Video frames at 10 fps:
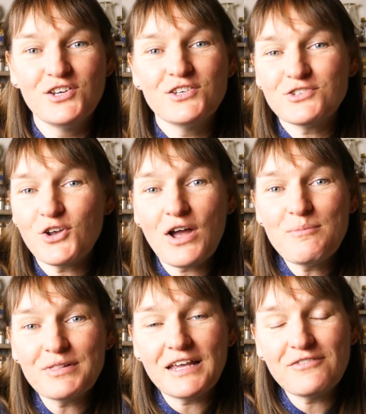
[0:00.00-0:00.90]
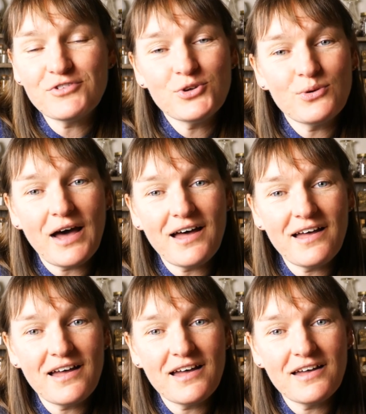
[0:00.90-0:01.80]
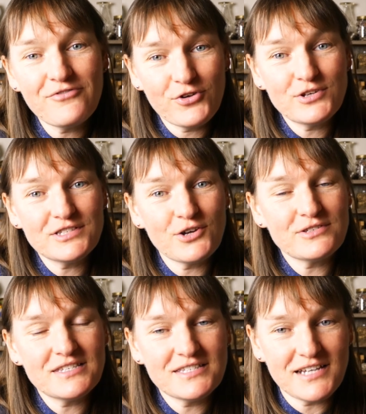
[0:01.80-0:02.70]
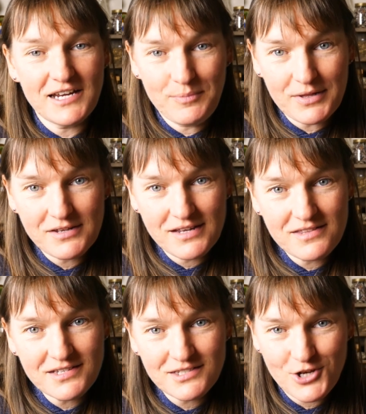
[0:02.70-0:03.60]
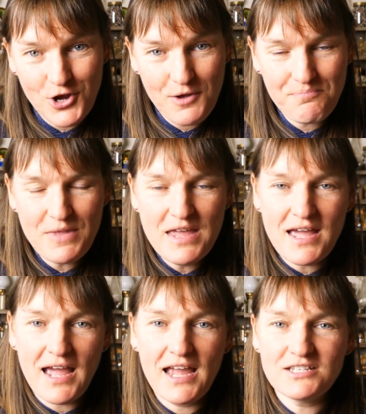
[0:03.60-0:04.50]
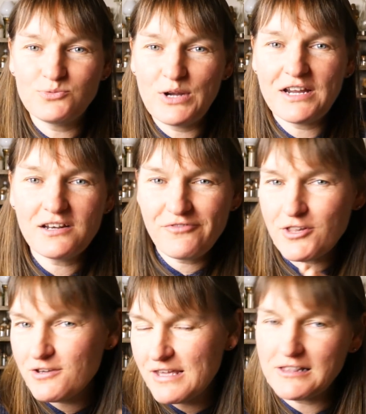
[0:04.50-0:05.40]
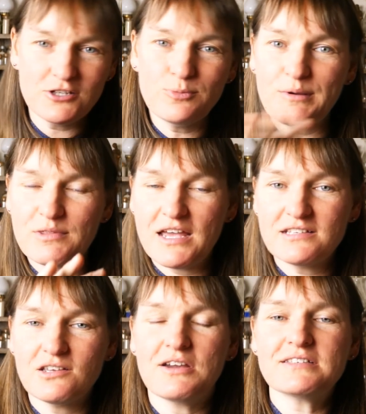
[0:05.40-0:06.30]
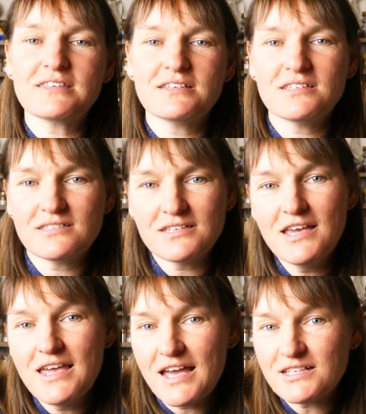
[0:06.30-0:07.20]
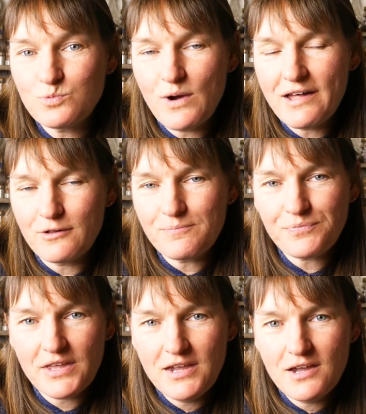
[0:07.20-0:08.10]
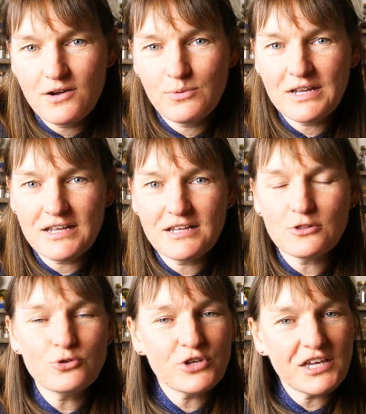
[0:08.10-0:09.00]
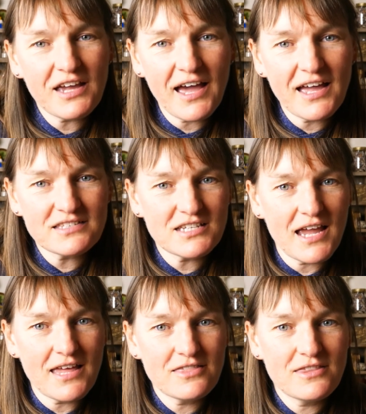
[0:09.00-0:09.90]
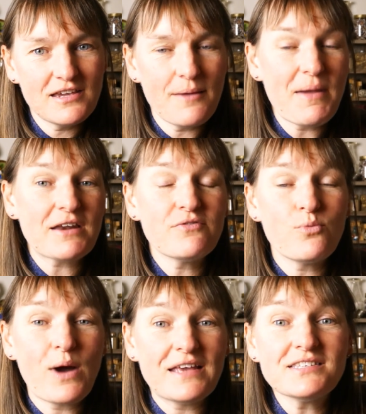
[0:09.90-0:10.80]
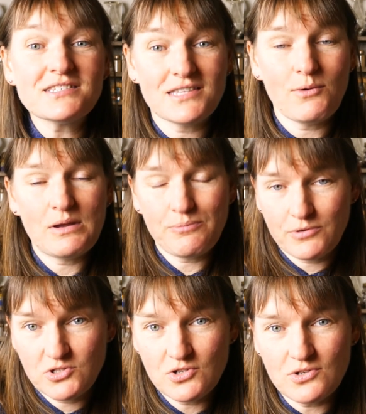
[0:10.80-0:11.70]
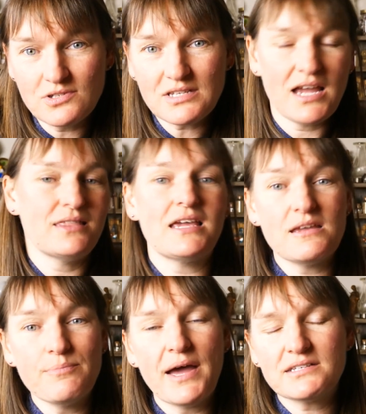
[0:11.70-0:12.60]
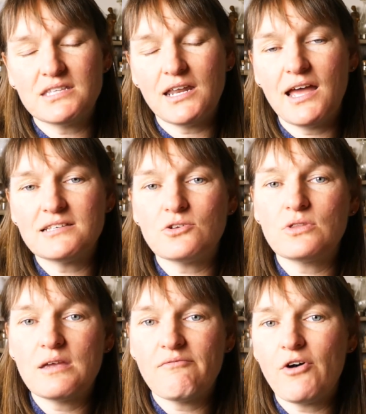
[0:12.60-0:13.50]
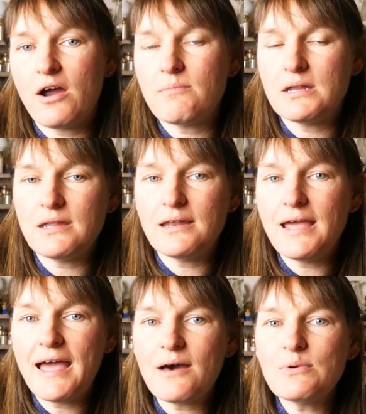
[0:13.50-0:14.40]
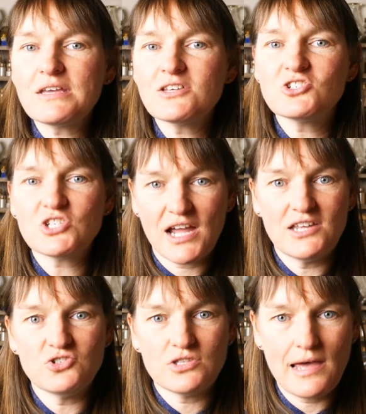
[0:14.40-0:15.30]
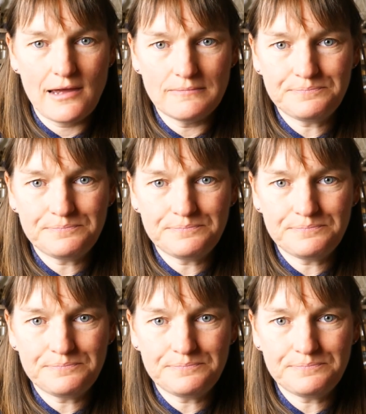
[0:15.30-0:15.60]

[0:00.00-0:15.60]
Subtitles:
So I believe you are focusing on sustainability this term, and we're going to follow that a little bit with our science lessons as well. We're looking at the amount of waste that we produce and the impact that has on the environment and how we can change that.